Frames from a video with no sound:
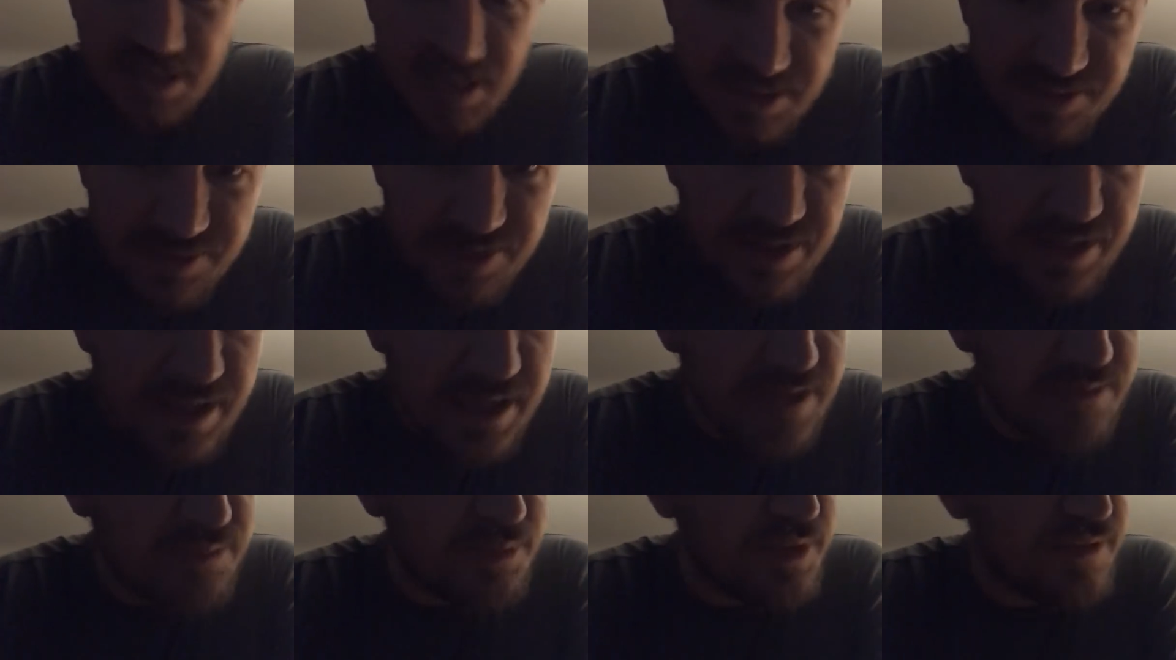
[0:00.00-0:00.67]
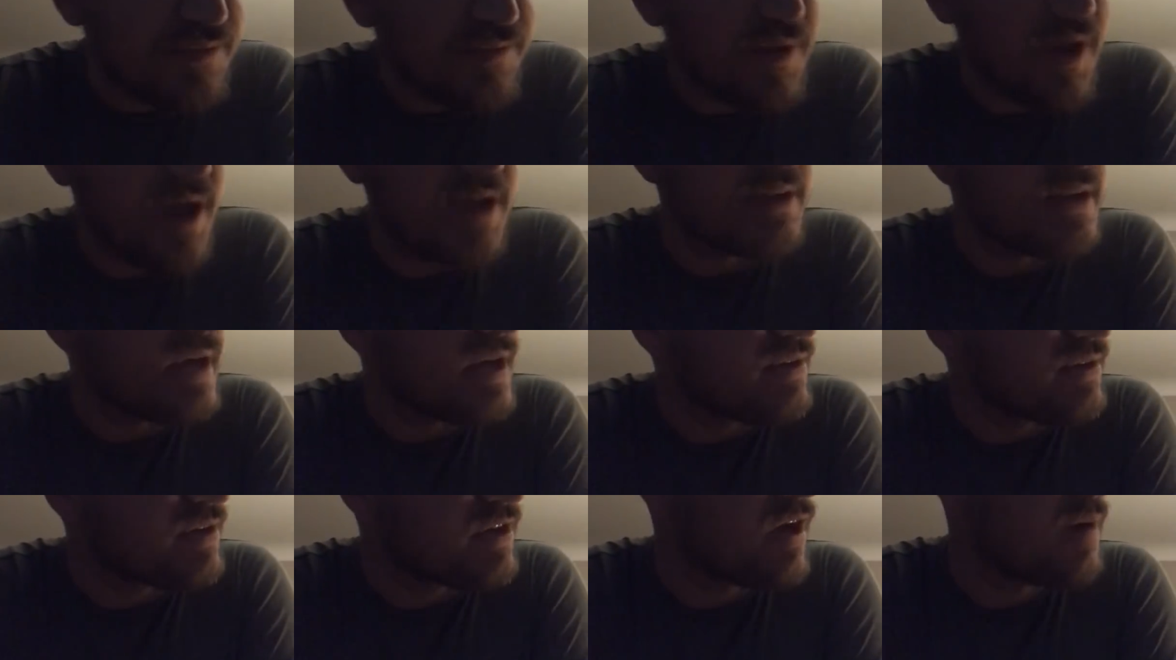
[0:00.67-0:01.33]
In the end, we find
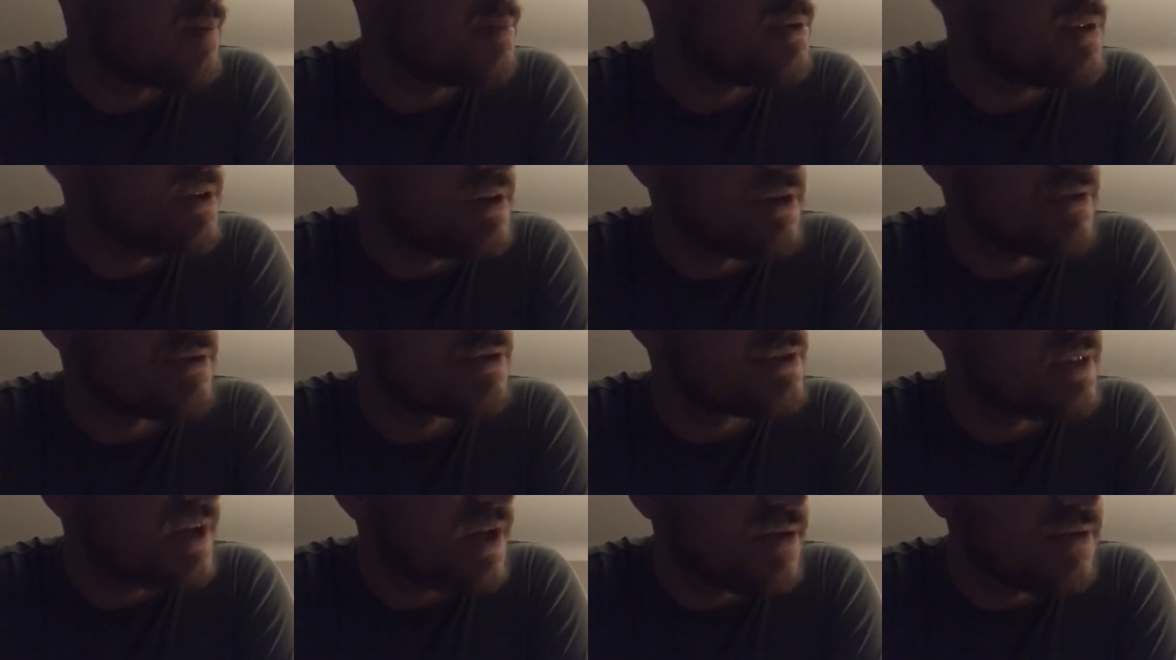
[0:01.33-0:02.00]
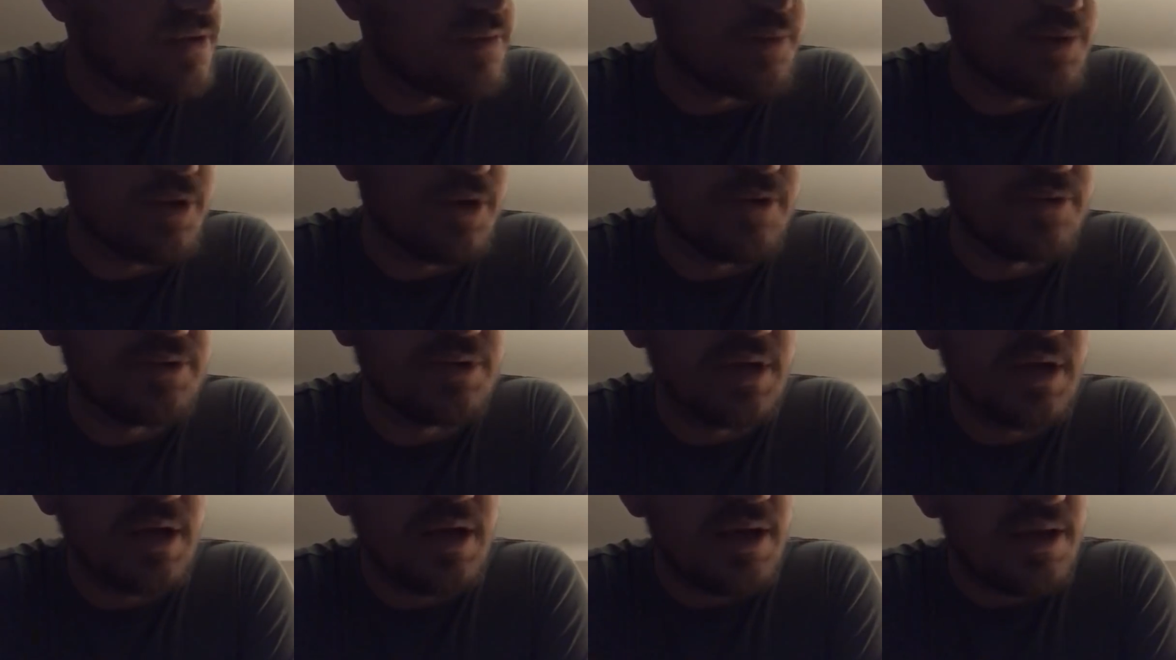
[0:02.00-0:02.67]
out a couple years down the
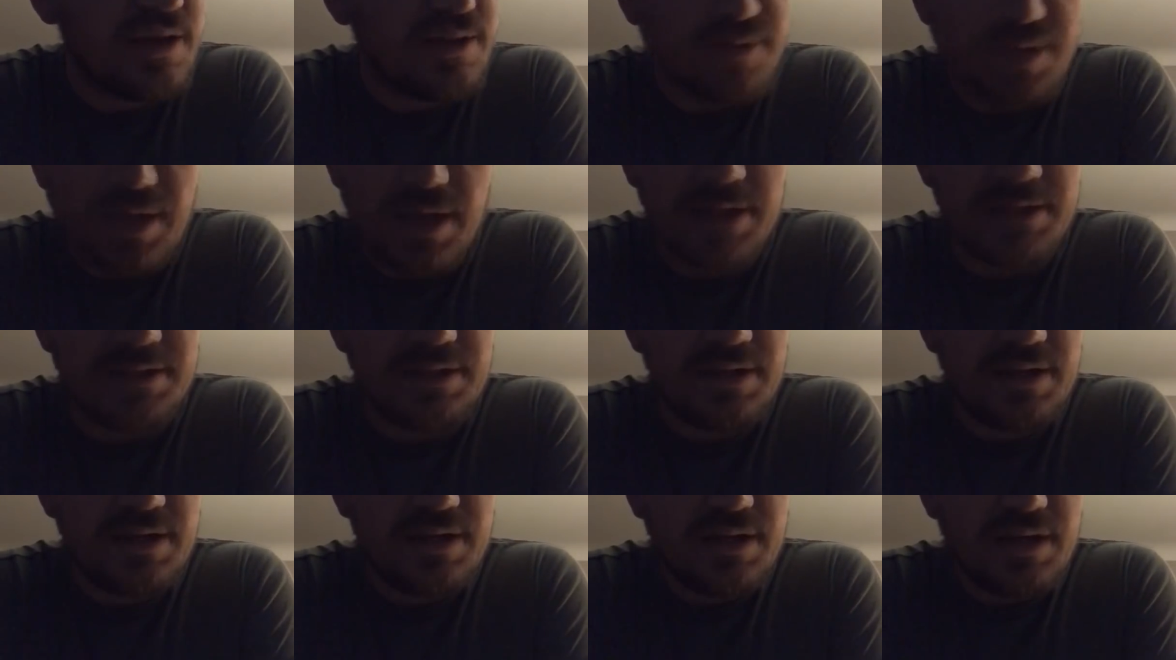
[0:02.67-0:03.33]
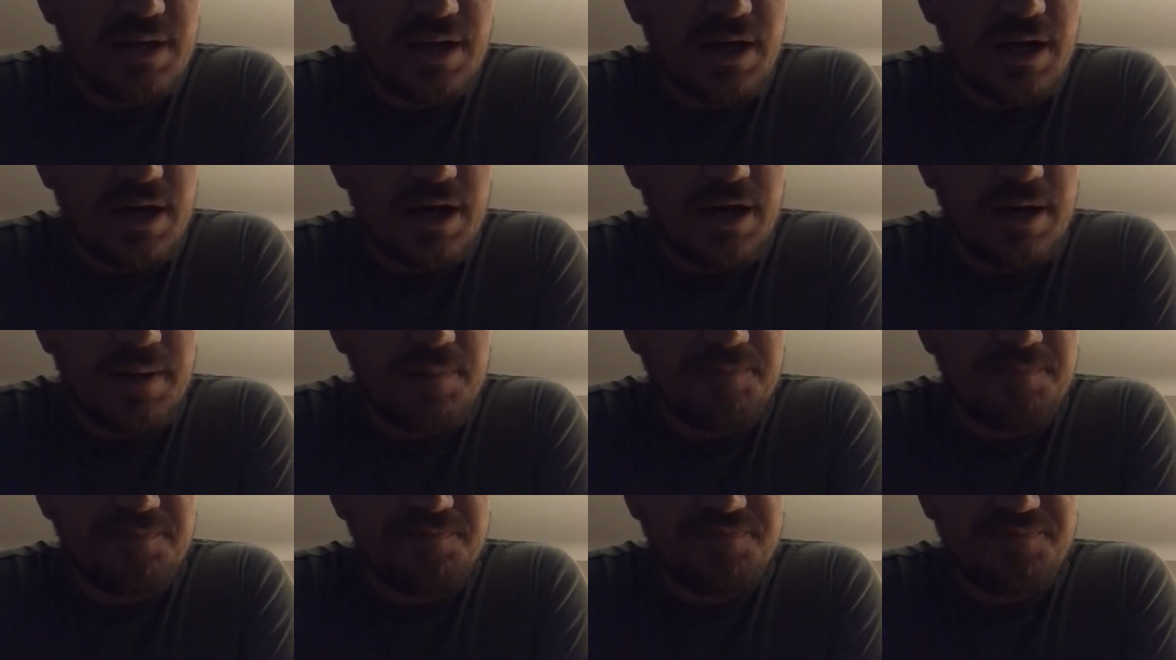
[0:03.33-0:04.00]
road that
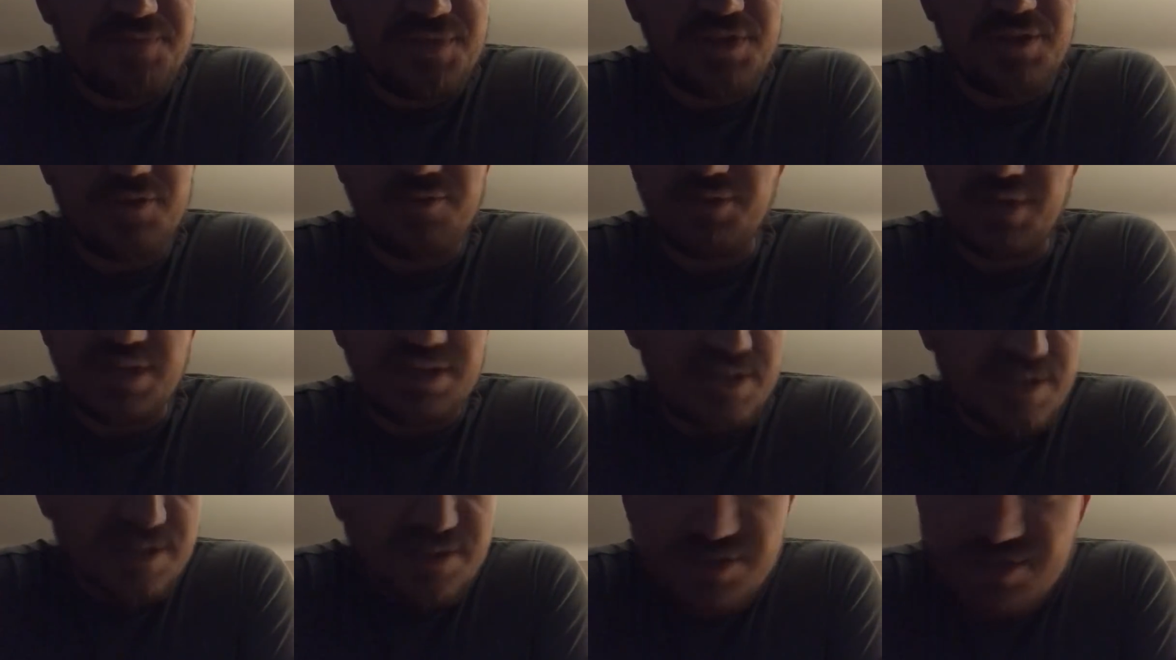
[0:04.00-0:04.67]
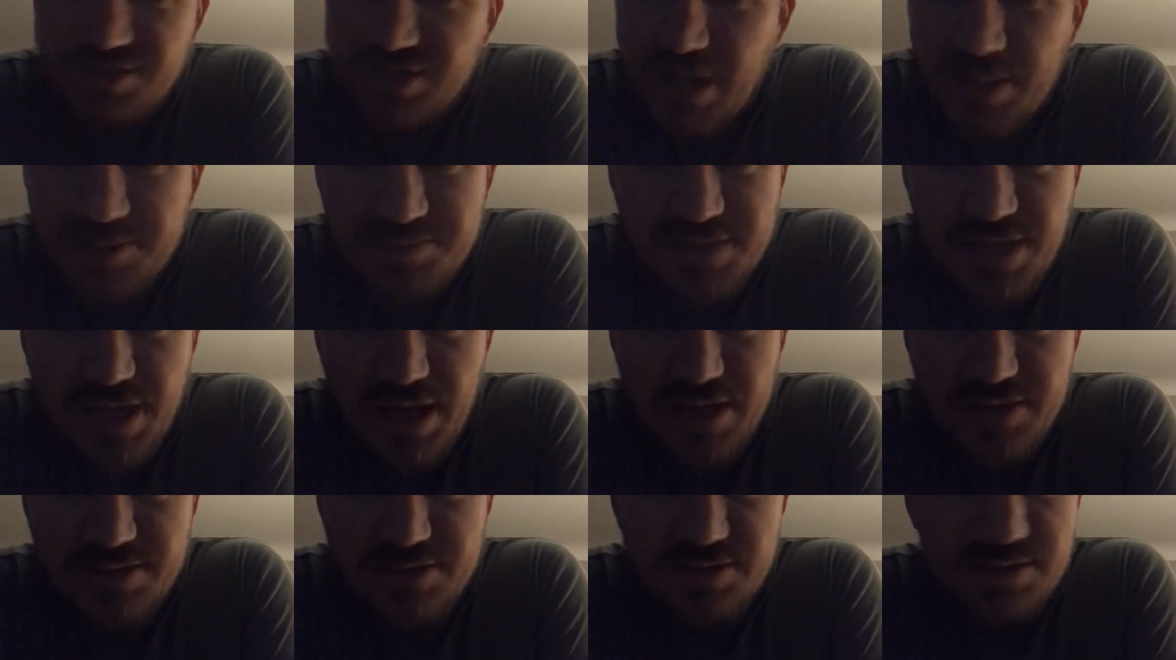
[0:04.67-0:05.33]
they didn't stop
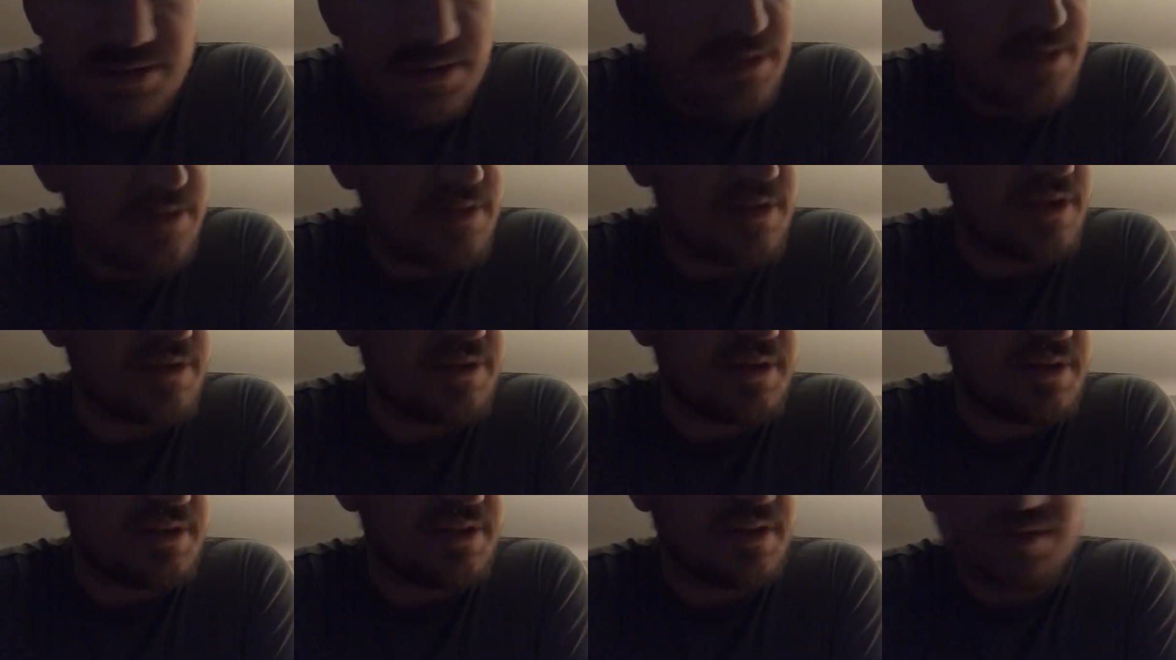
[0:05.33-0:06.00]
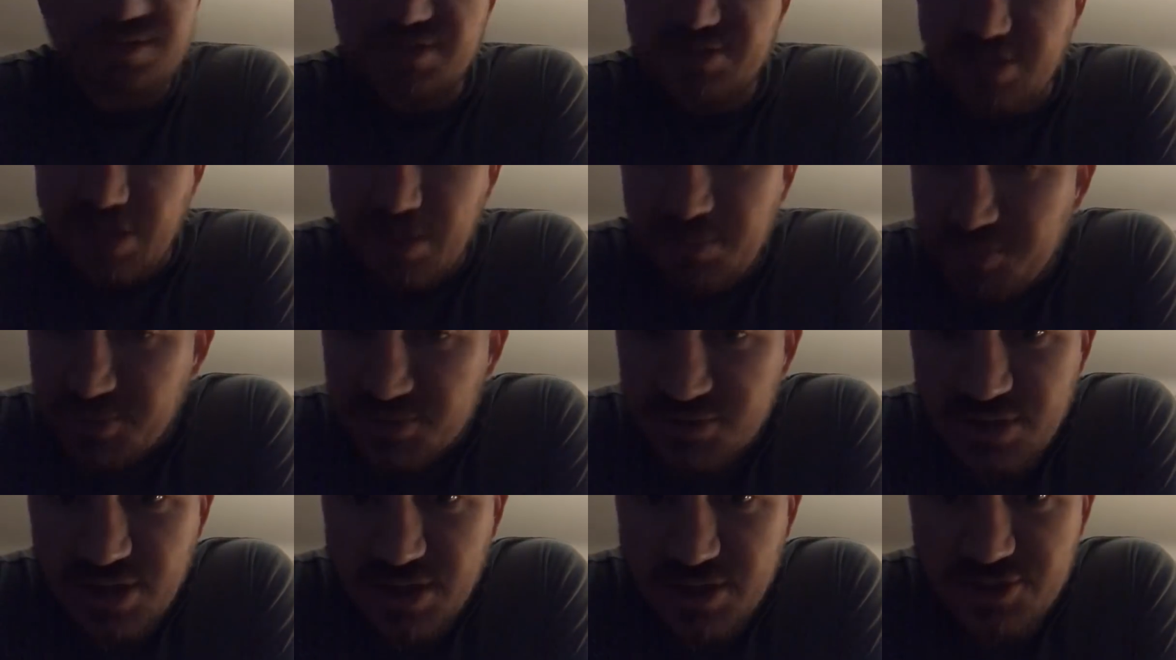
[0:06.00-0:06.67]
tests, that they didn't stop
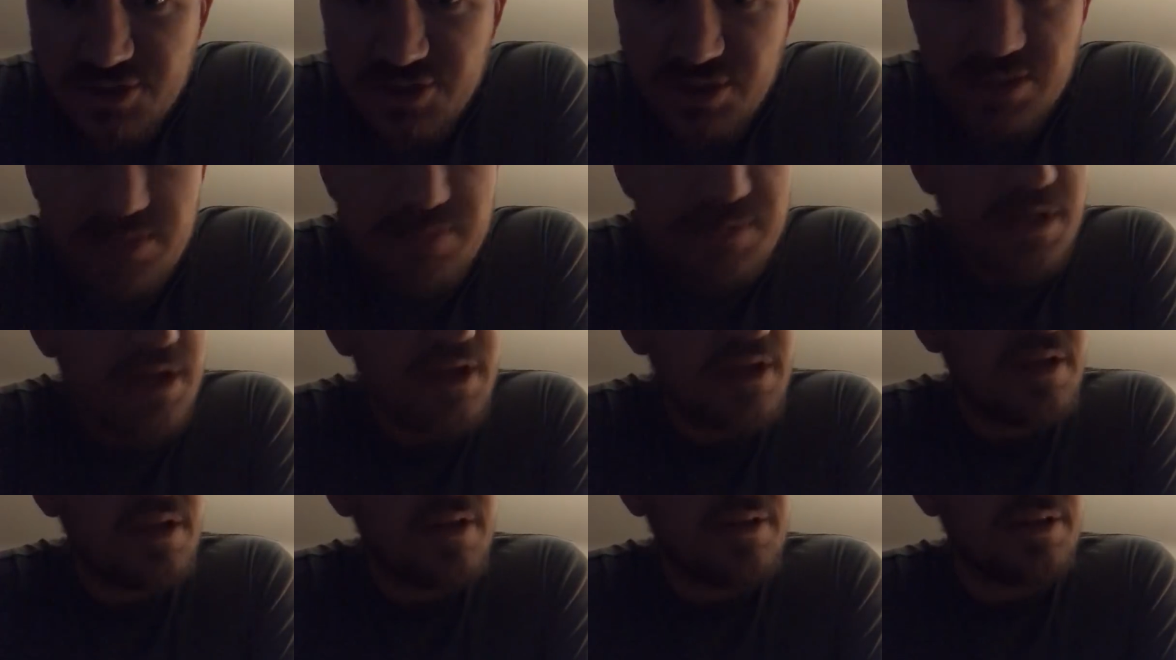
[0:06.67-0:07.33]
production.